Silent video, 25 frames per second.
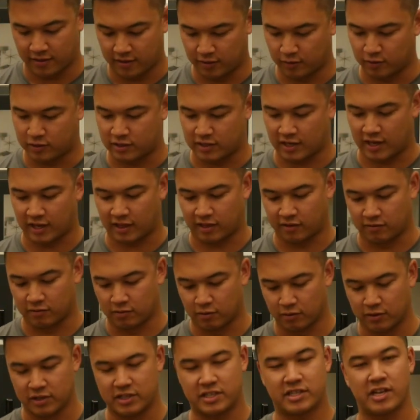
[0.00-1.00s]
Looks like they're
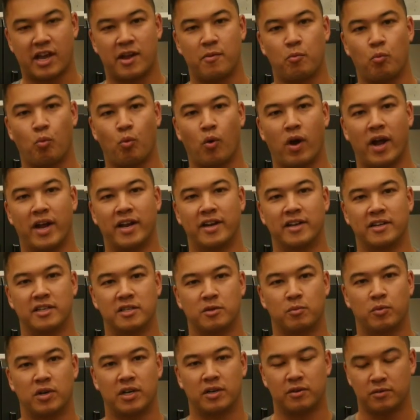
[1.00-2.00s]
all the same weight
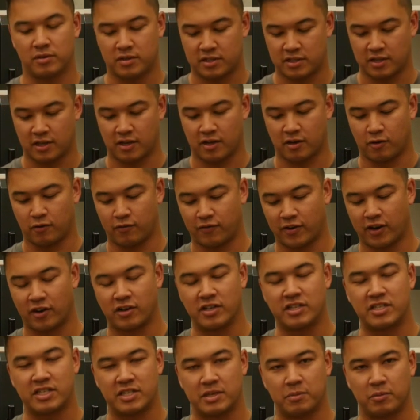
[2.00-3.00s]
as well, so
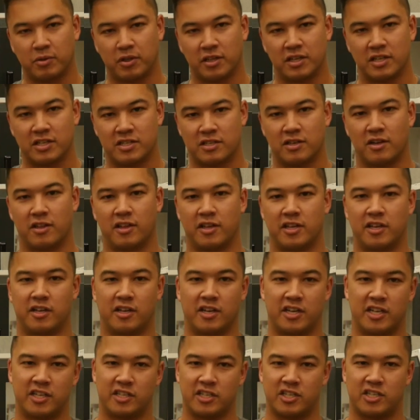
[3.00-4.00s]
very similar, so that you
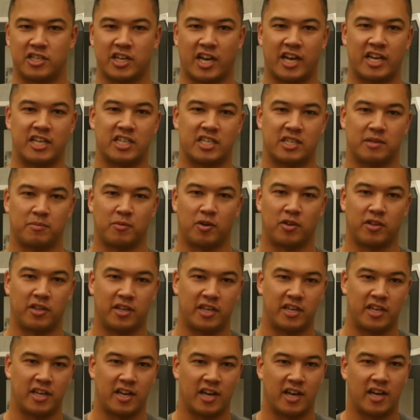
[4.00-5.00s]
can interchange them on
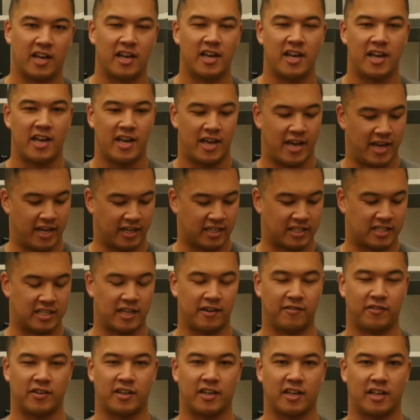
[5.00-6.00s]
the
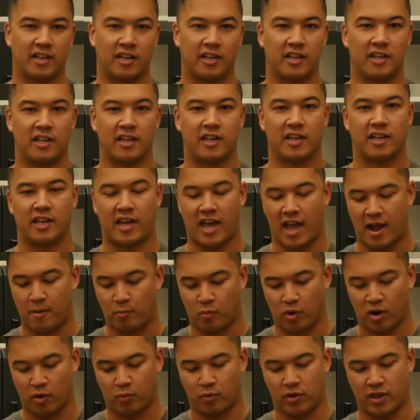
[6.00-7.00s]
X7
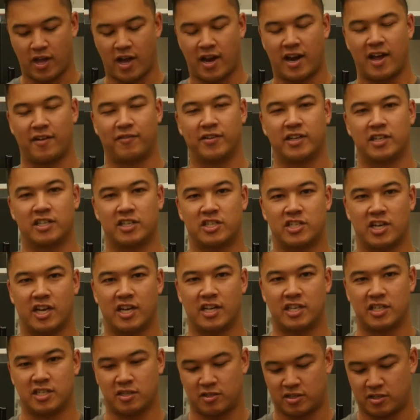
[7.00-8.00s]
camera without having to
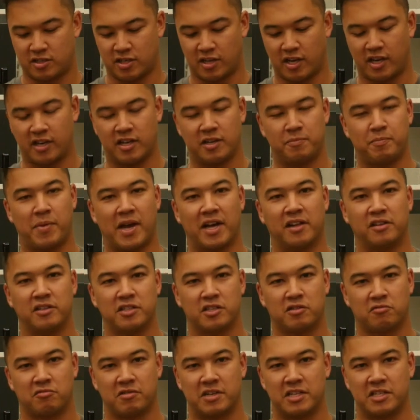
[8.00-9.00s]
change any
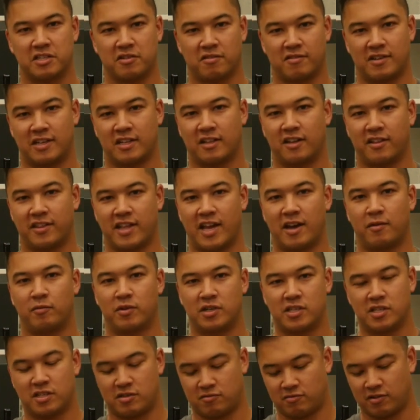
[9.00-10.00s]
balance rings or anything like that,
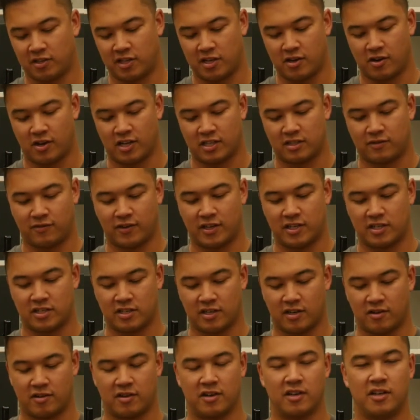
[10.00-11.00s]
which is a really nice
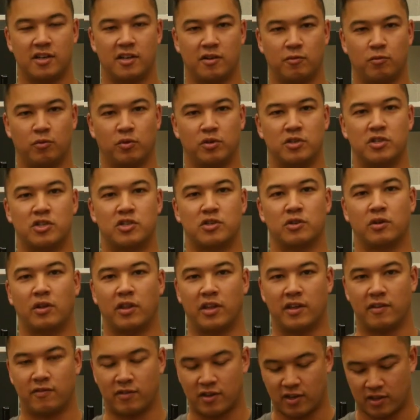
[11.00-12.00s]
feature and will ensure
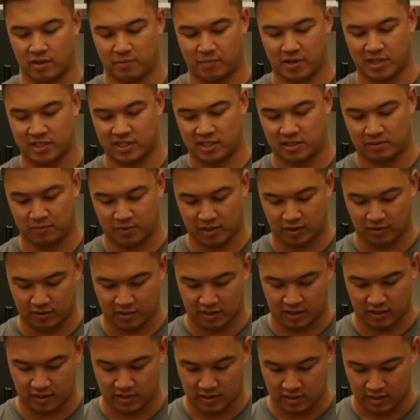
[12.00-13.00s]
that you've got the best
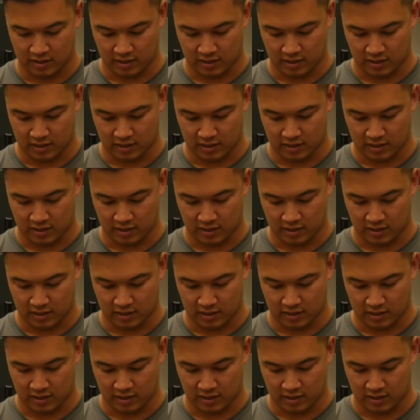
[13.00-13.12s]
stability.